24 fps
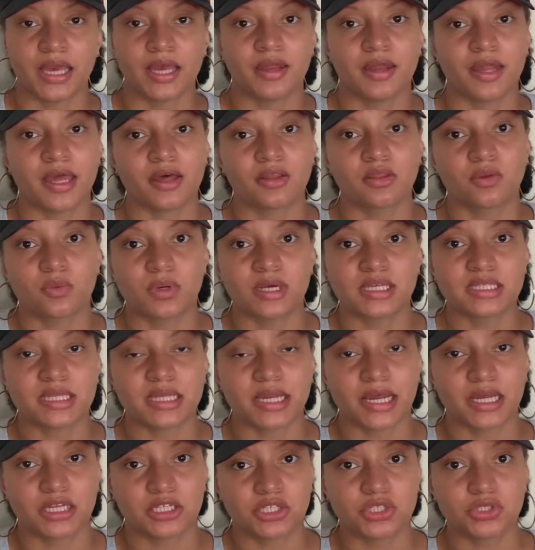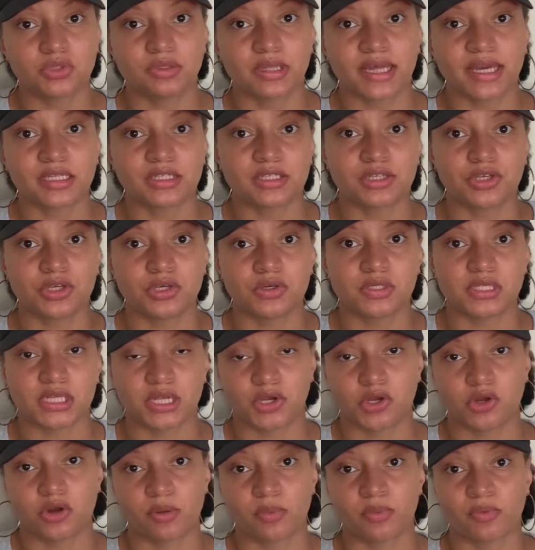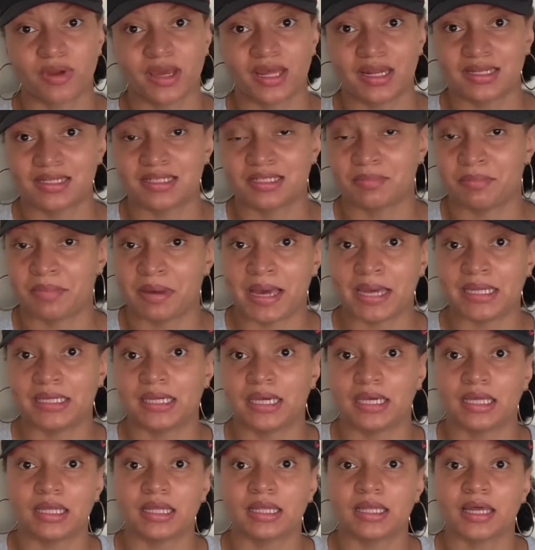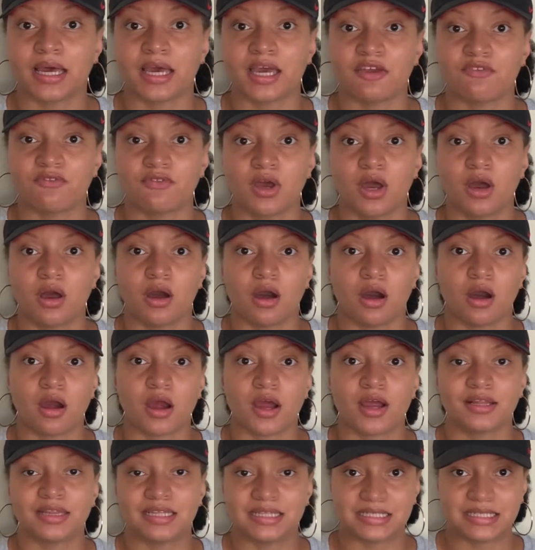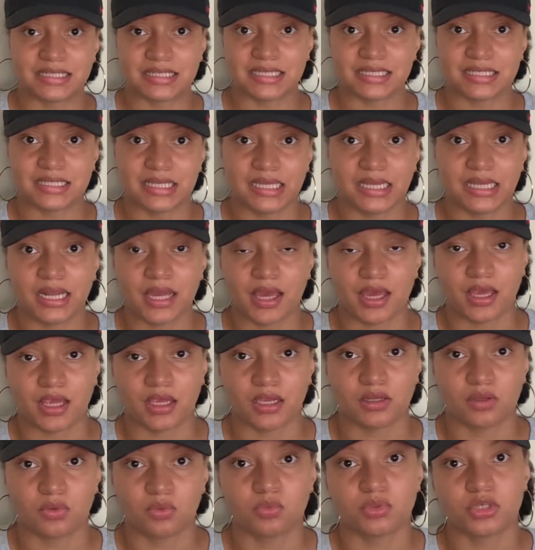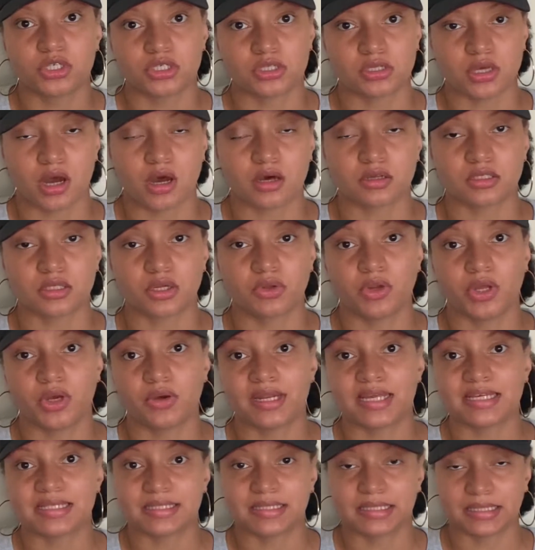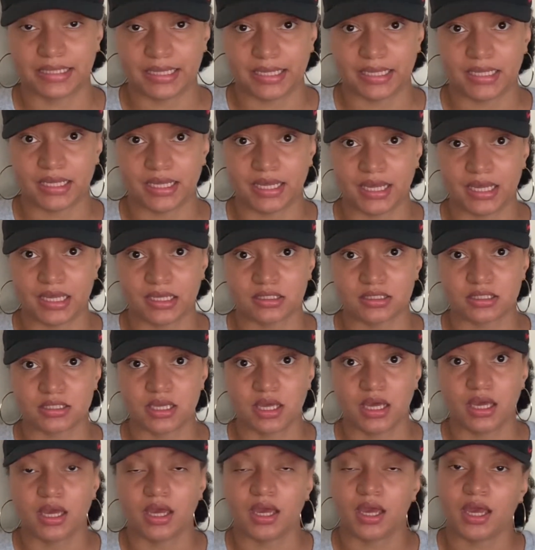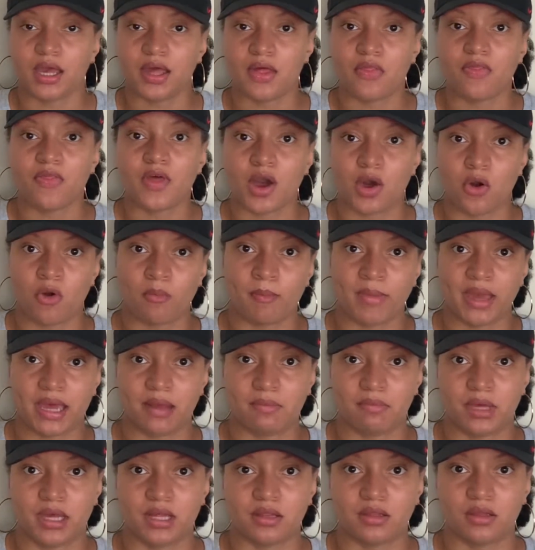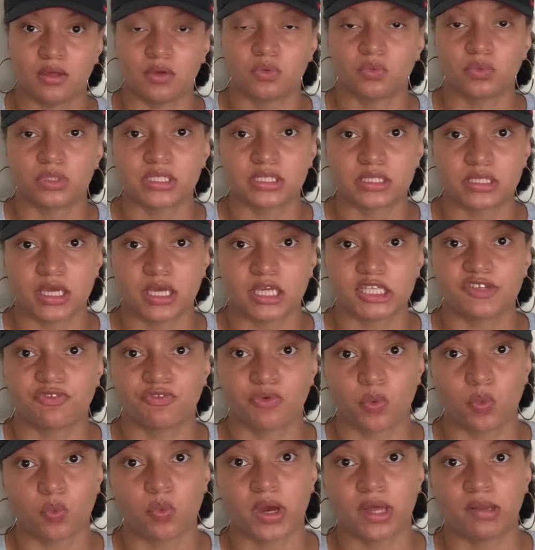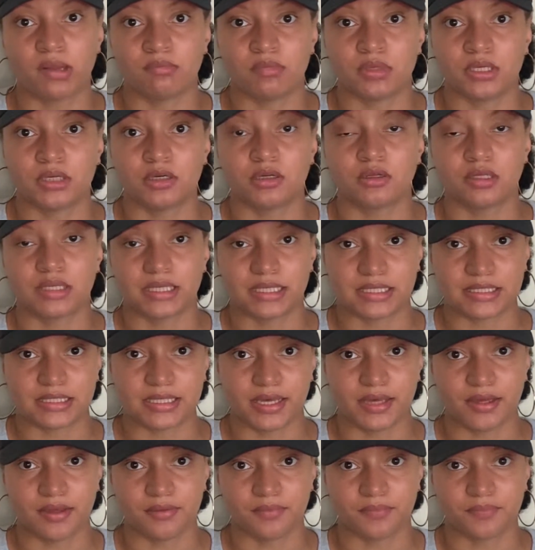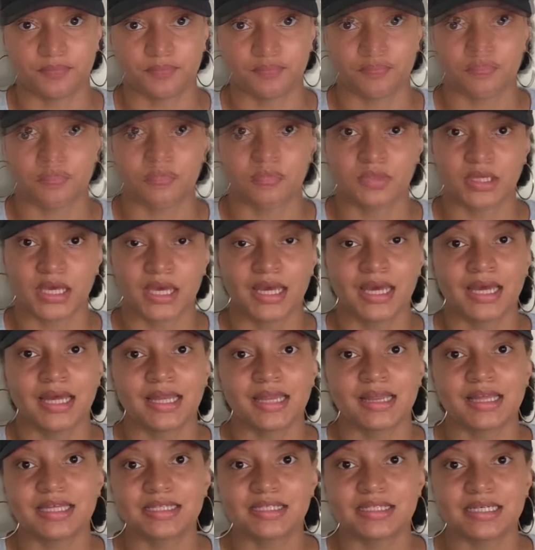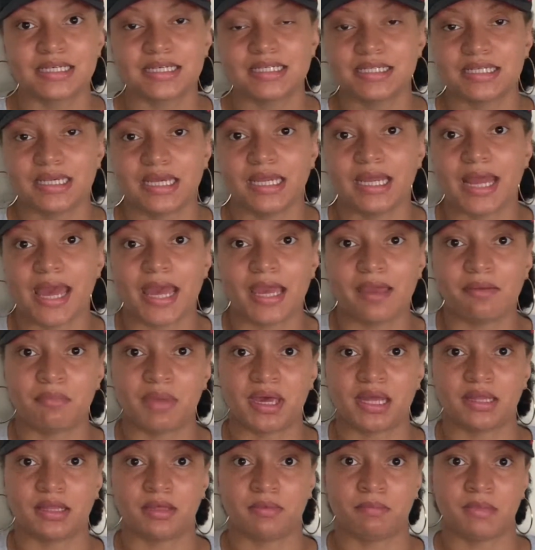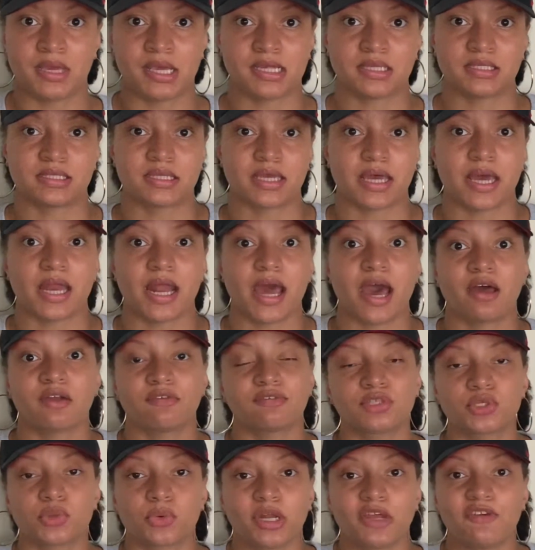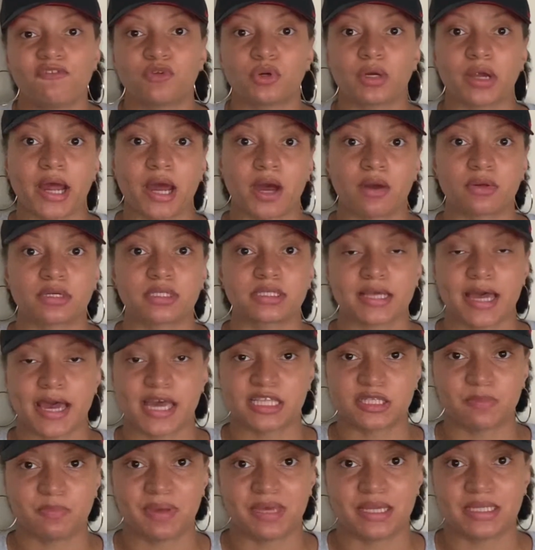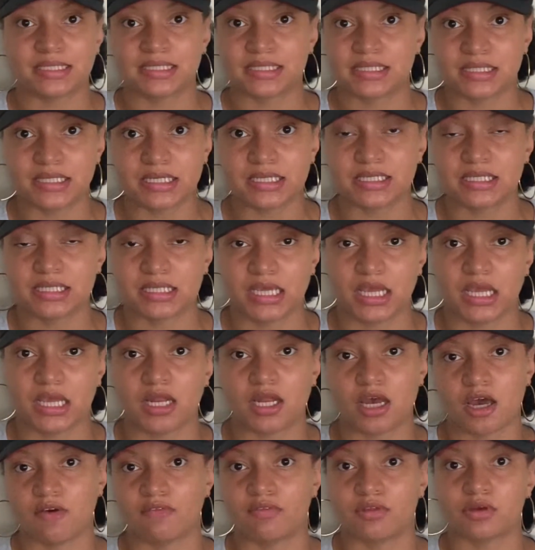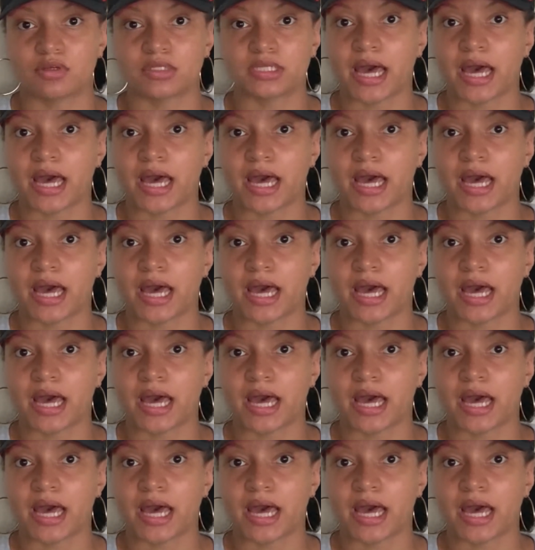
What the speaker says: Now, the ones that I do like to use and incorporate into my daily life are the 16-8, which is also known as the lean gains, and the OMAD method, which stands for 1 meal a day. The 16-8 method means that out of 24 hours, I spend 16 of those